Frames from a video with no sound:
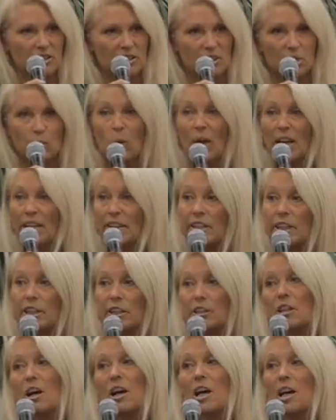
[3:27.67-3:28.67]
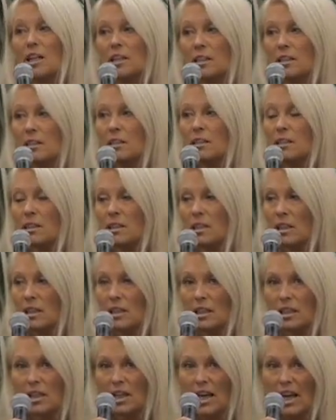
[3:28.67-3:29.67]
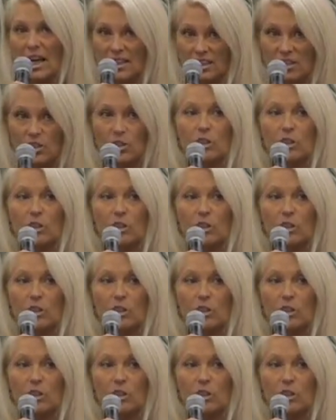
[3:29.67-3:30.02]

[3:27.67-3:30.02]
It's why they're not as